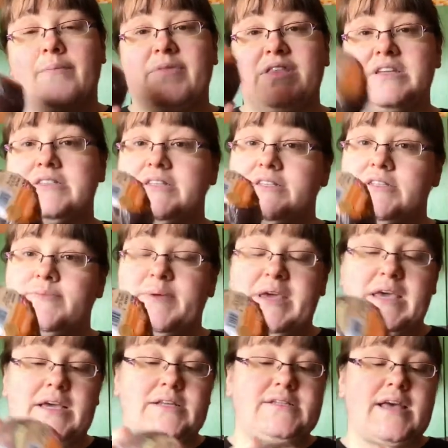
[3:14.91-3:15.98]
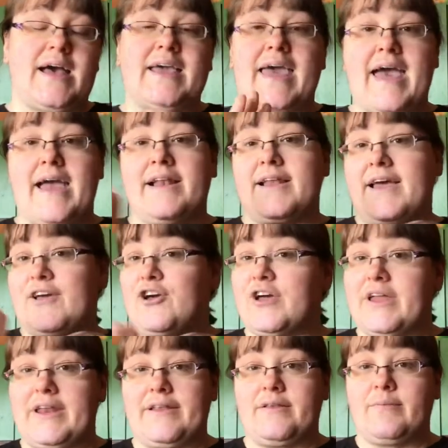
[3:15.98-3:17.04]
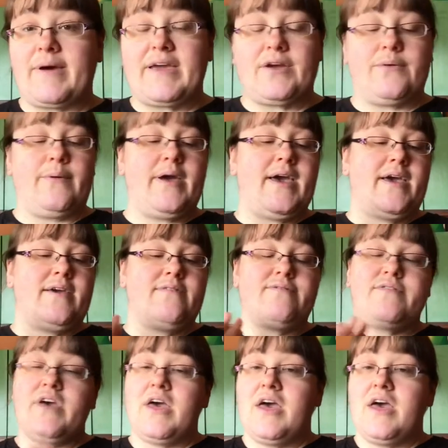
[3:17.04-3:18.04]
This is speed. Again, I cook it in the microwave.